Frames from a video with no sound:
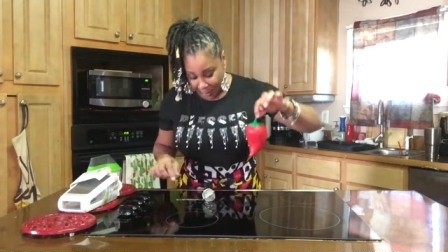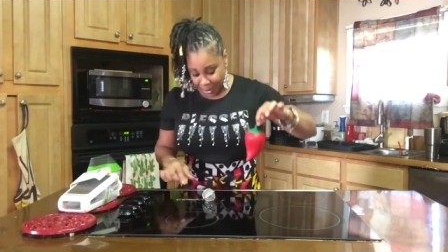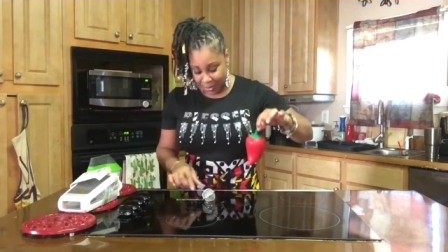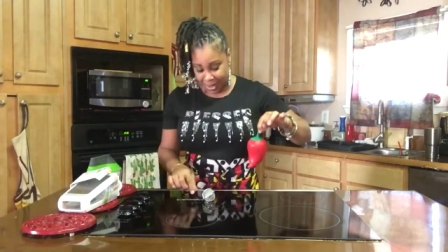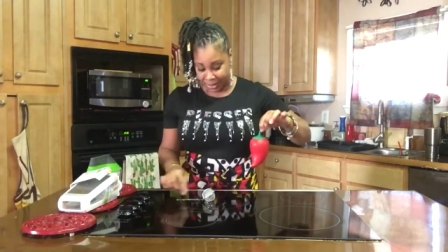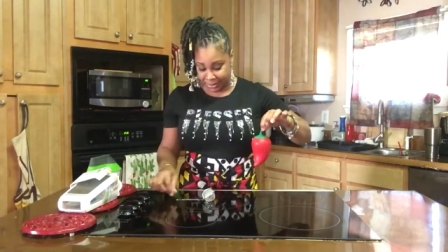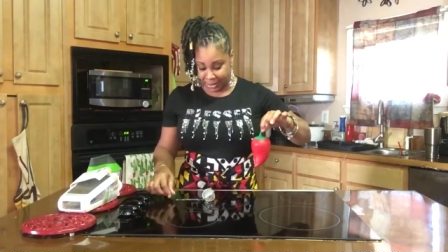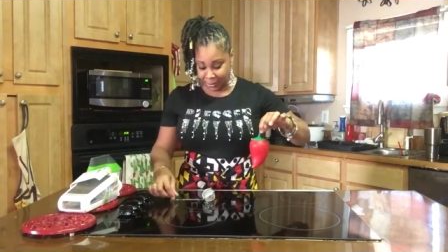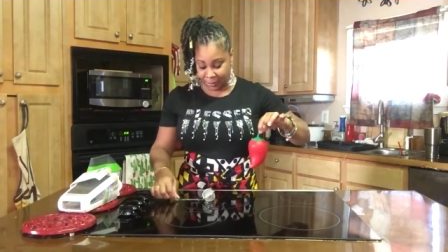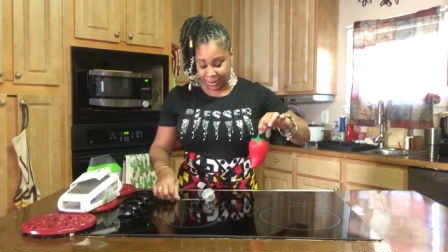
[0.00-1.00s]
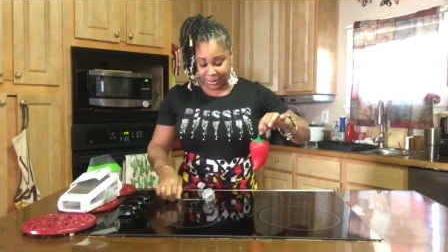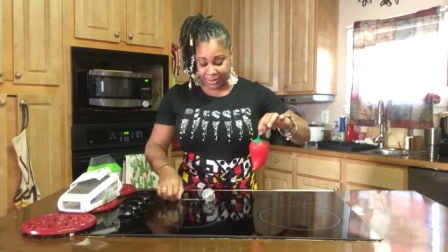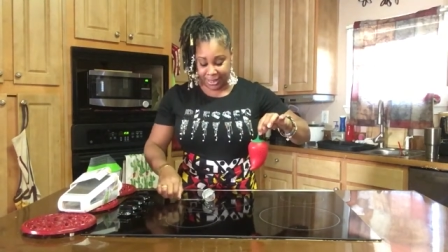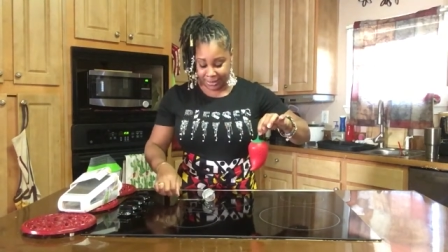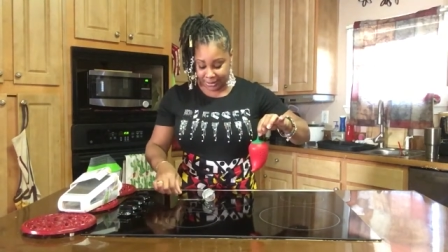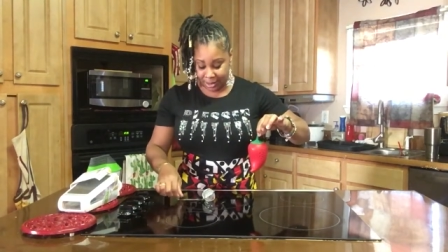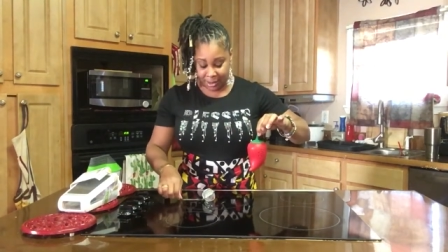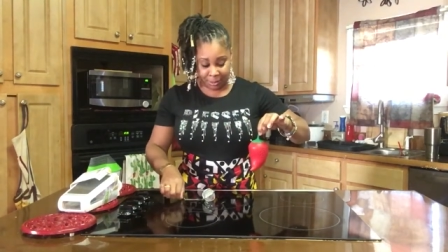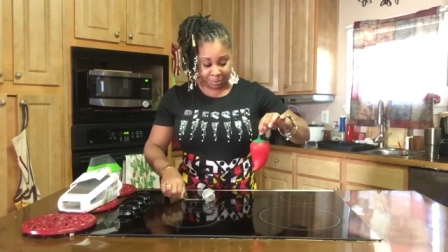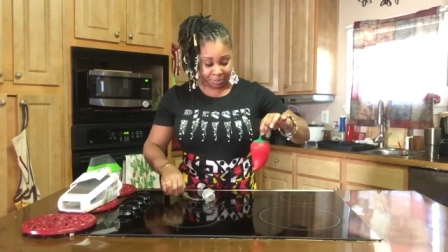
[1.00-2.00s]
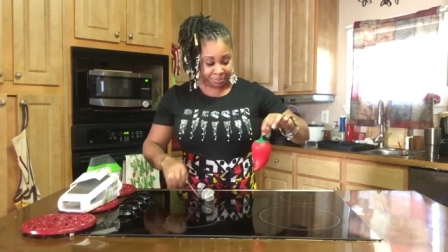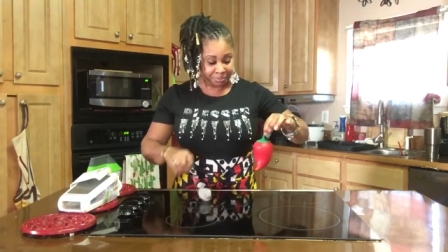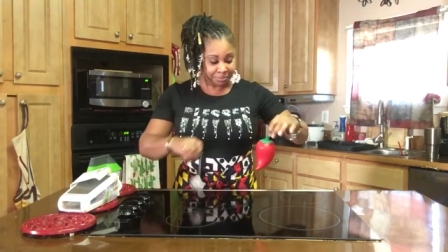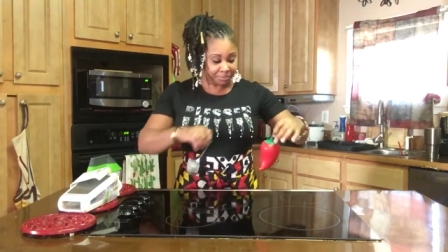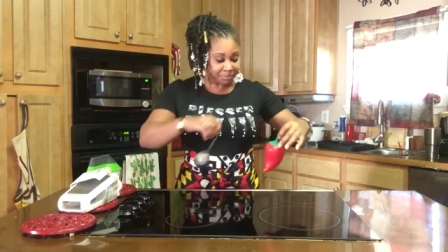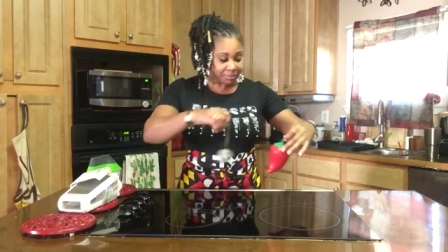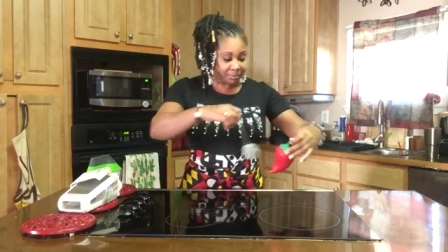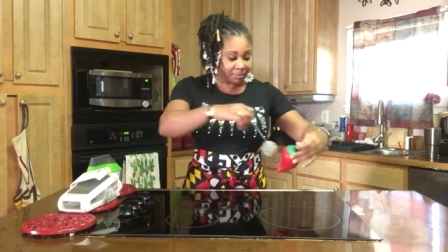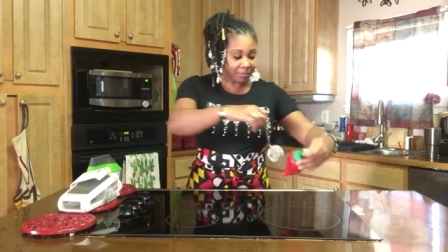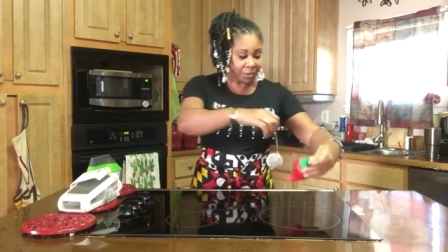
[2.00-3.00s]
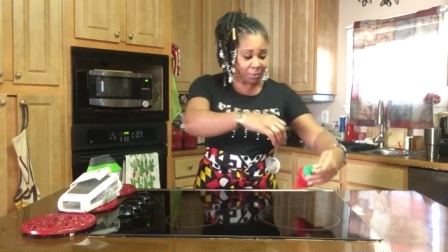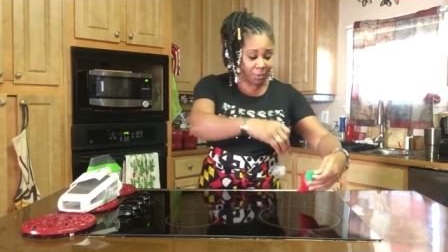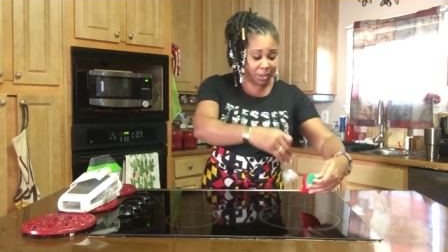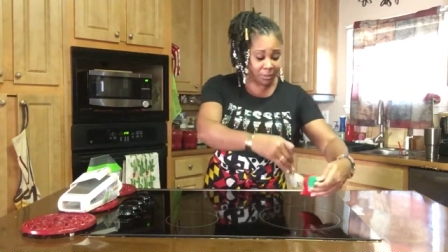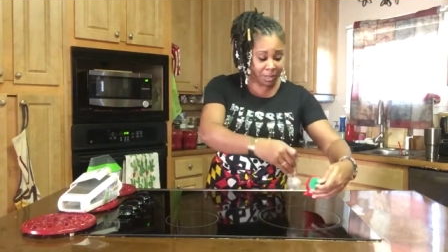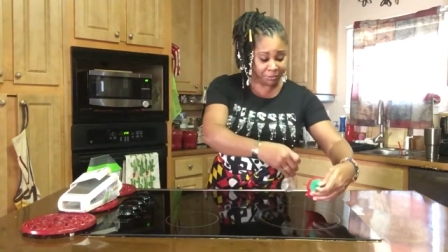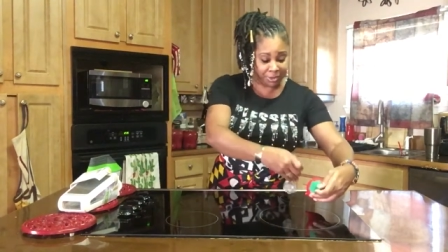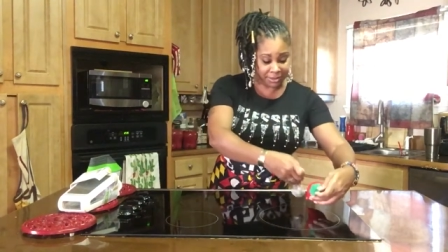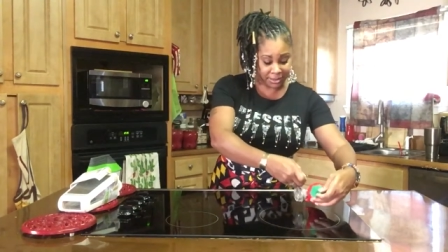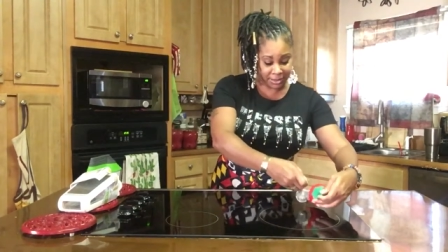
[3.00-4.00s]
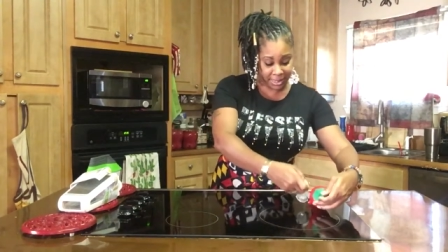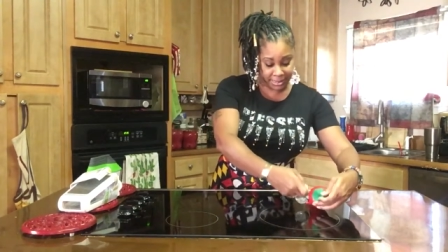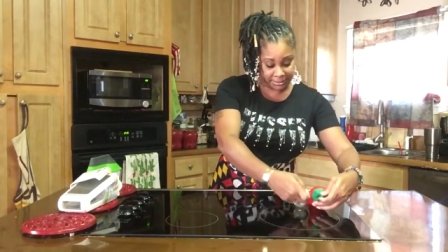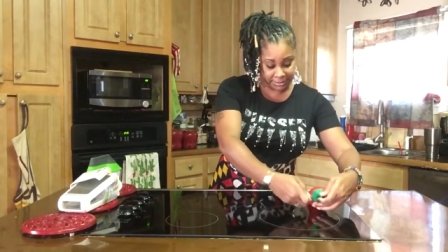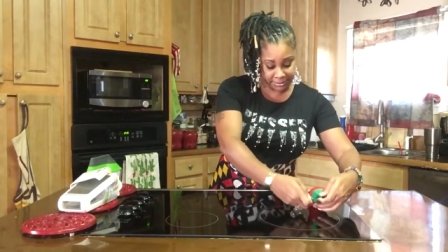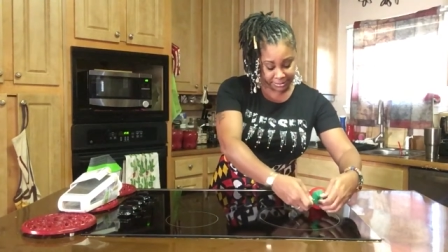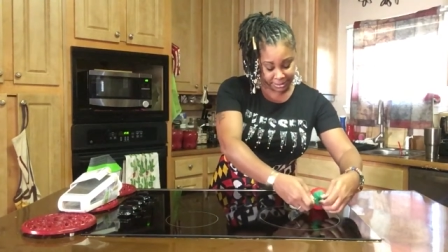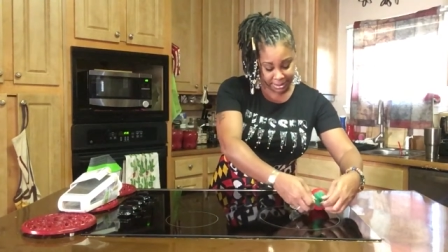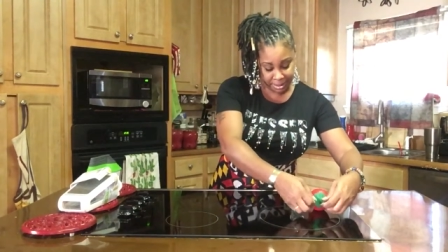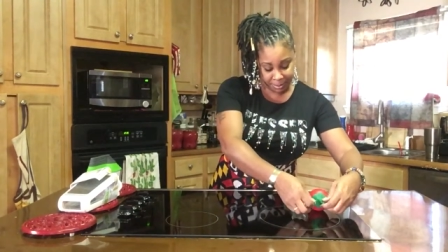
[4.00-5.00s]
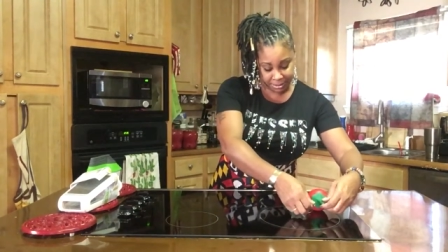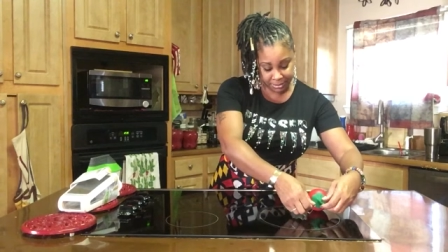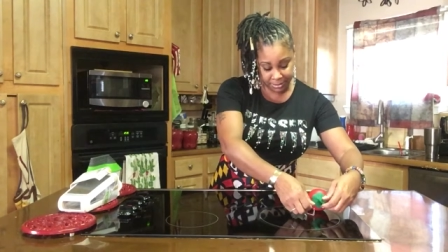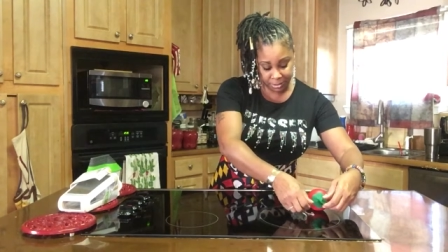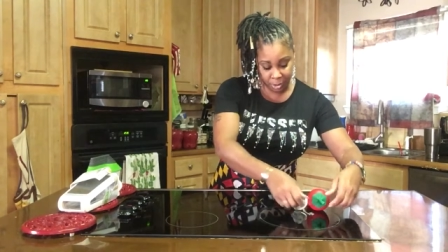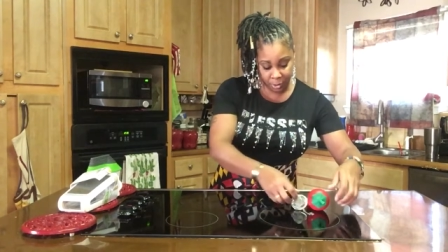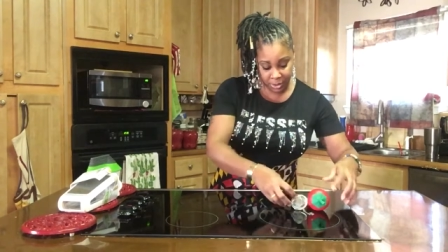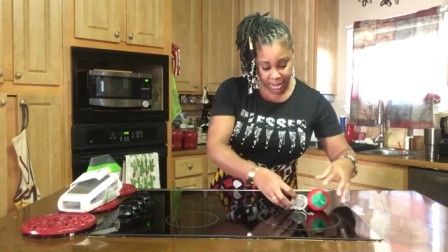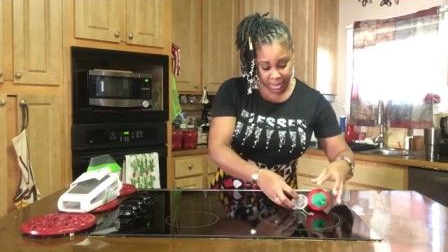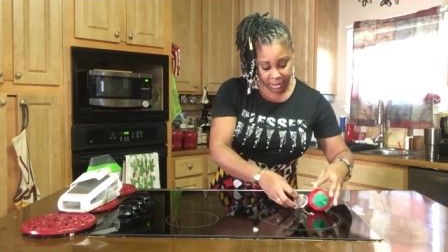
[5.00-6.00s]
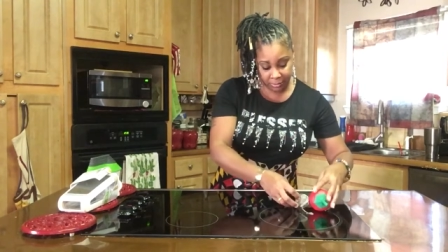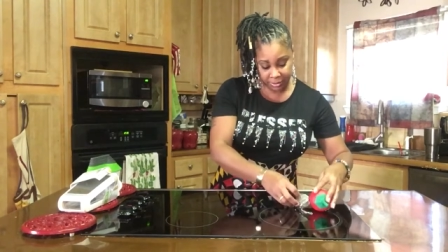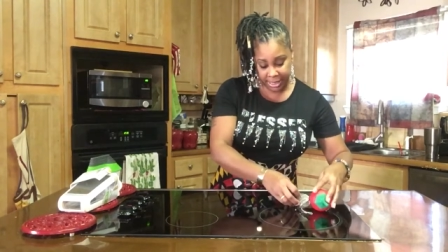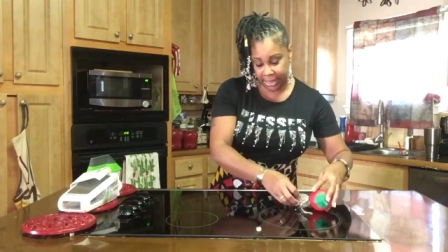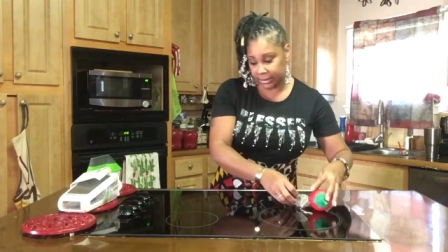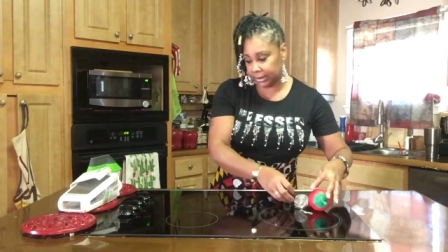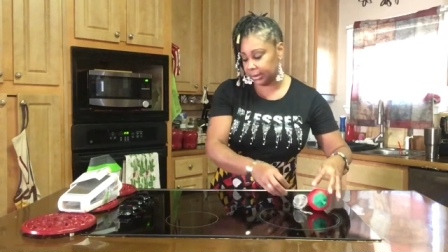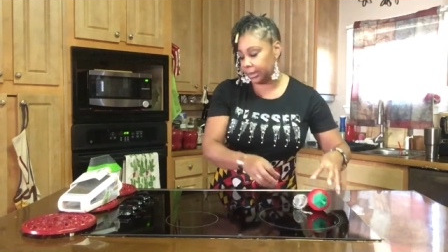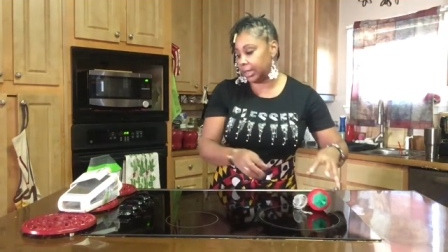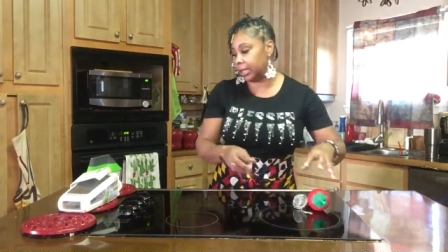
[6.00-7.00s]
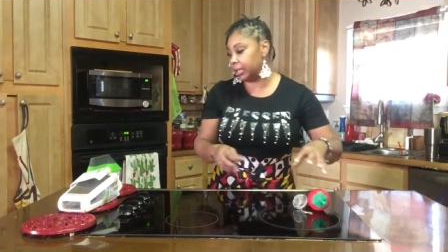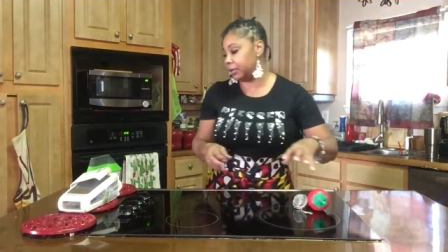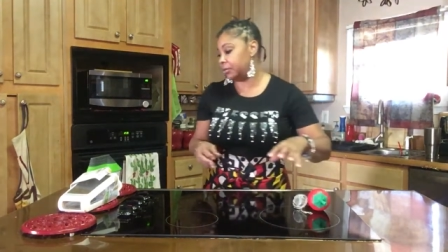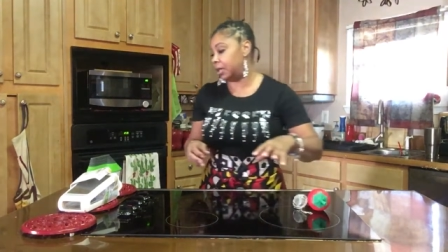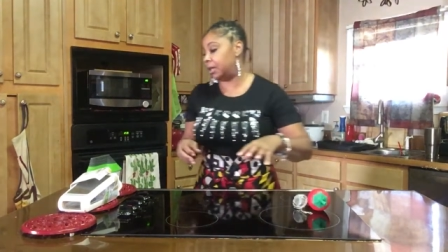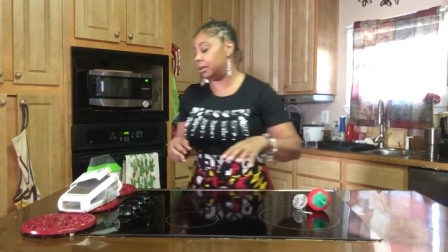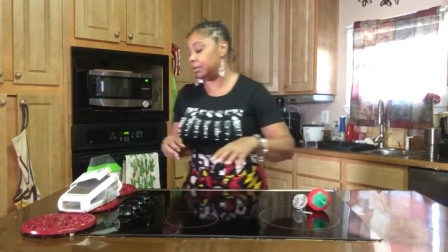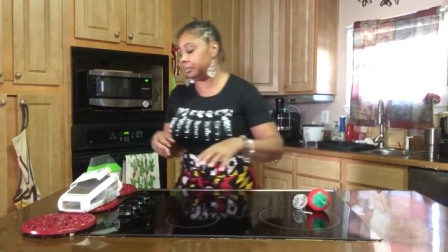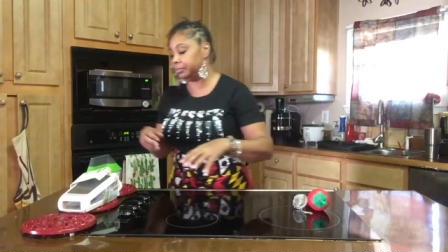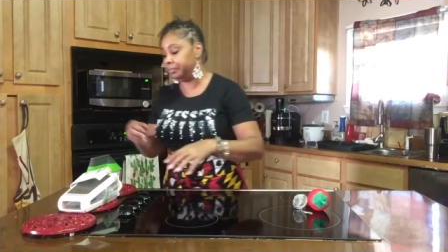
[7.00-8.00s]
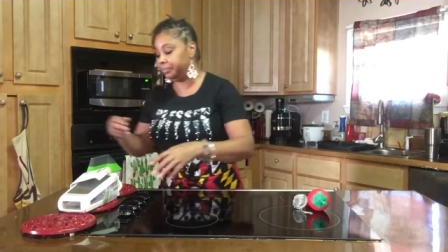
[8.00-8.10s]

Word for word: Alright, so that's um one of my recent gadgets. And my sister know that I love gadgets and I love um